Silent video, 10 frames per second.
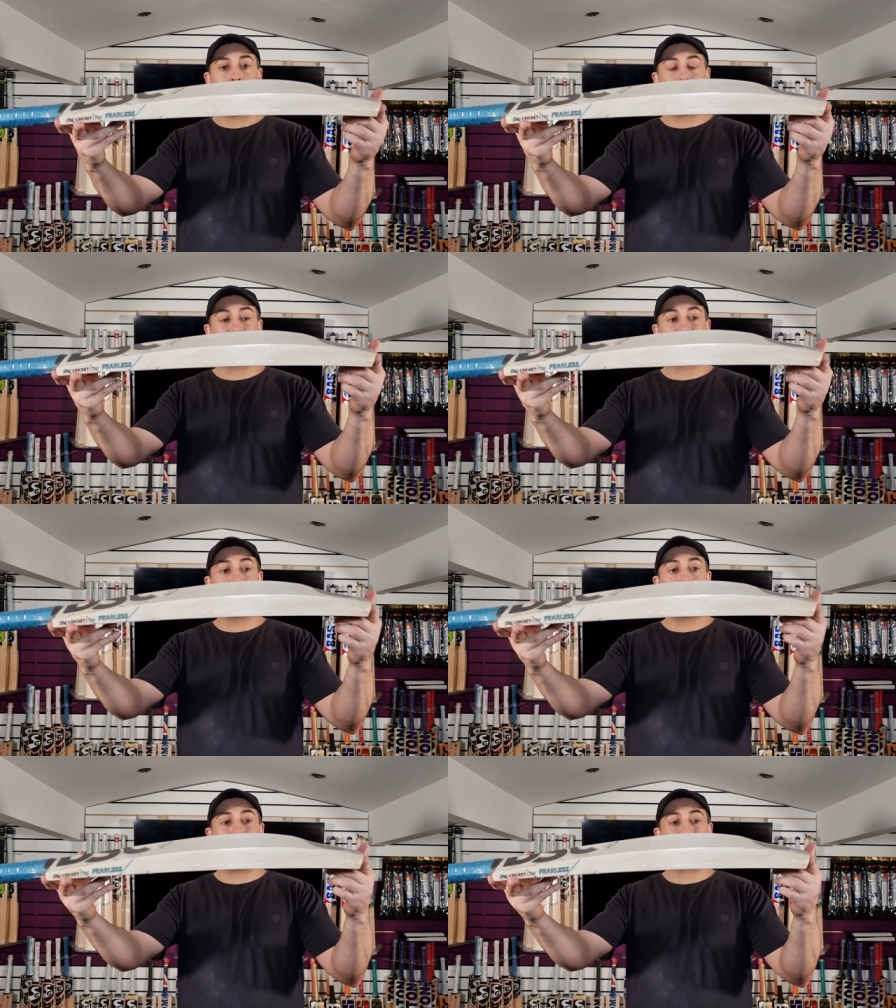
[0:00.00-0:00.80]
and it's
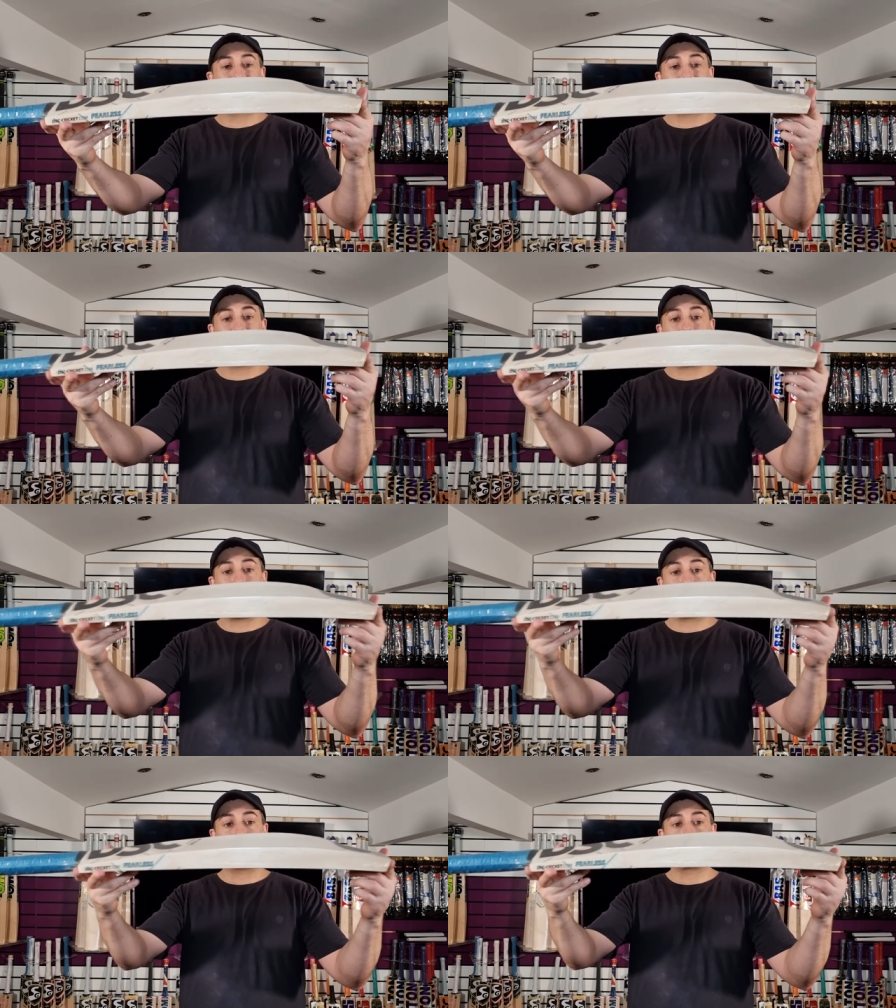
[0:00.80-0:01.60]
two pounds seven
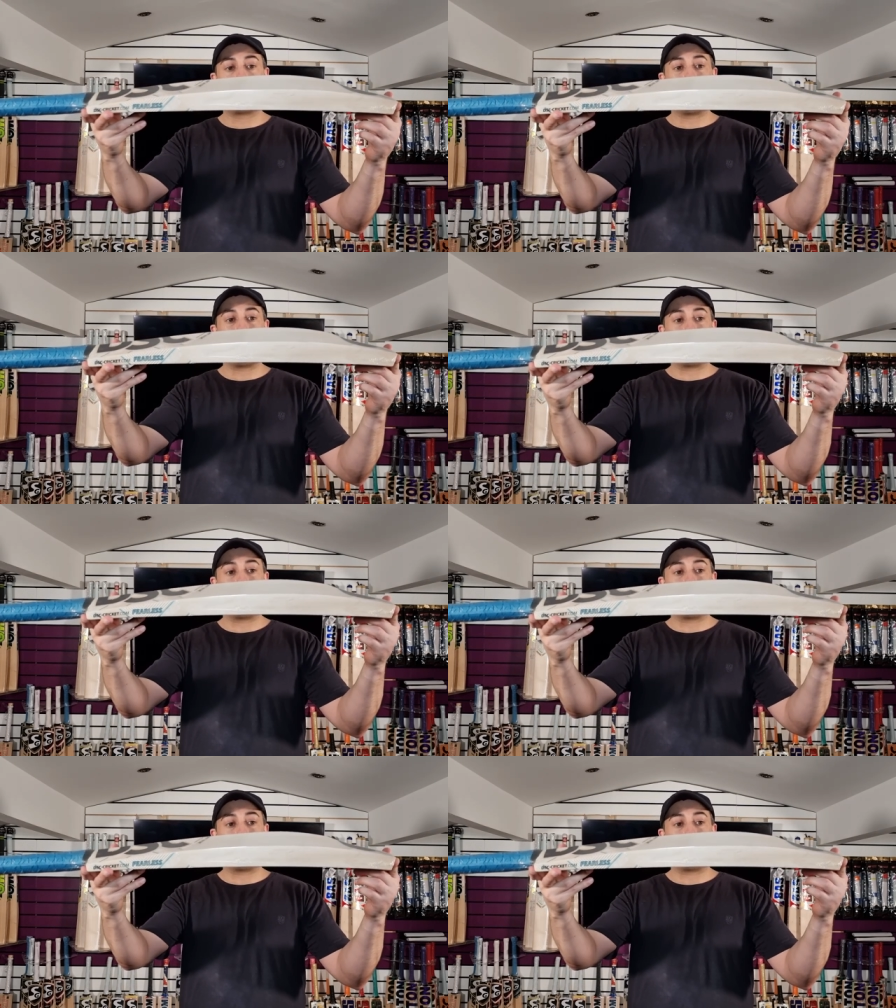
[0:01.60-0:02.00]
ounce, big